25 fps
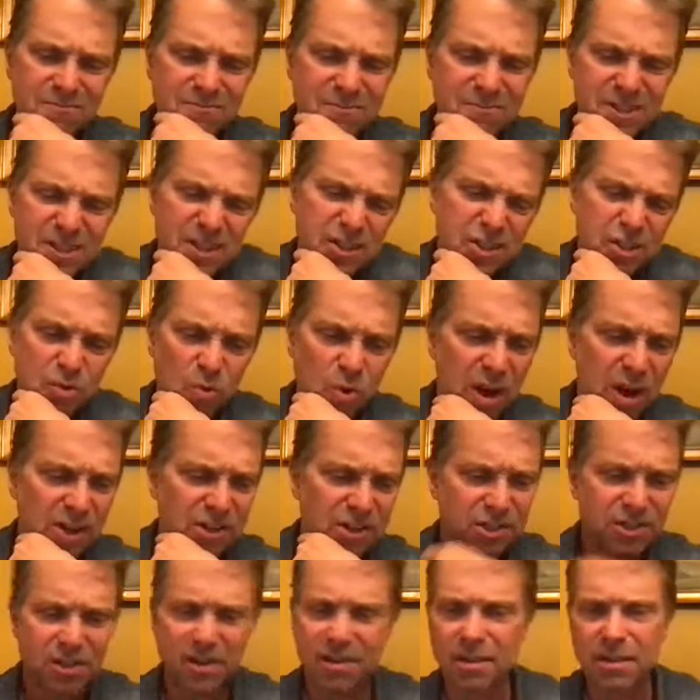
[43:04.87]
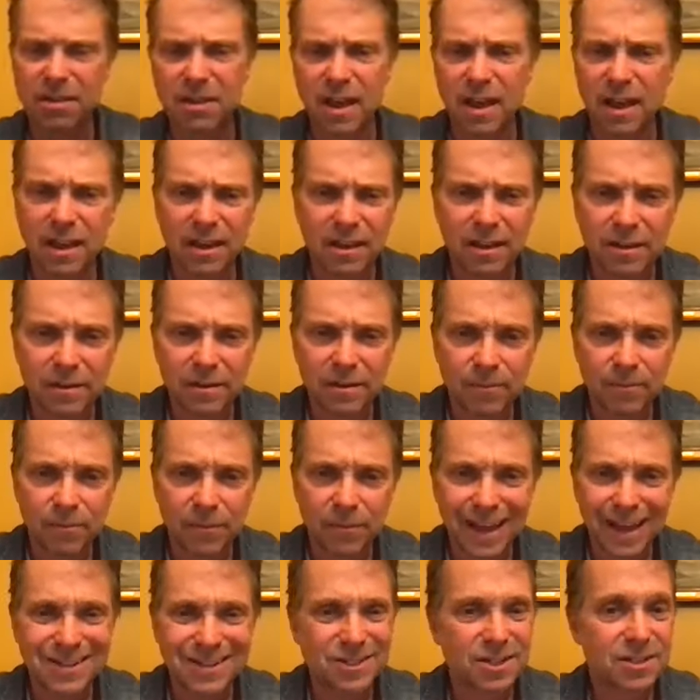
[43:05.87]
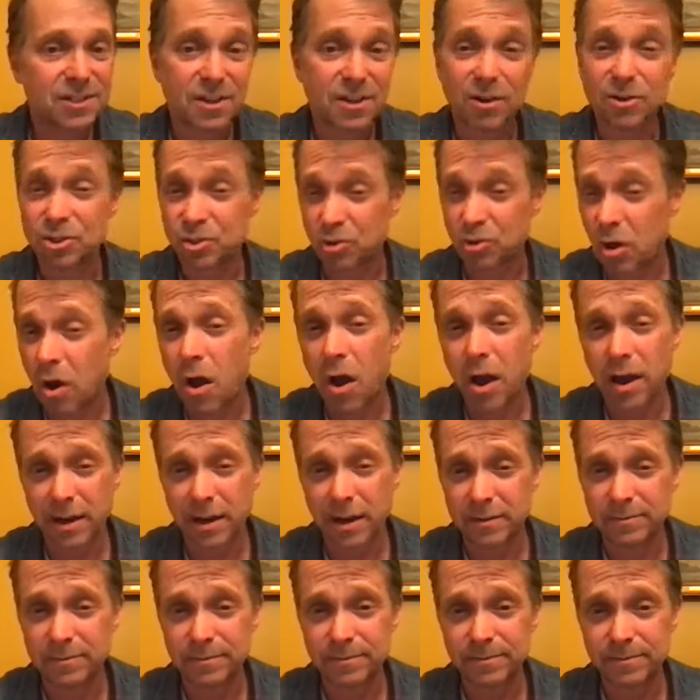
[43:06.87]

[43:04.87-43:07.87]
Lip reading: situation thing. I just start drawing.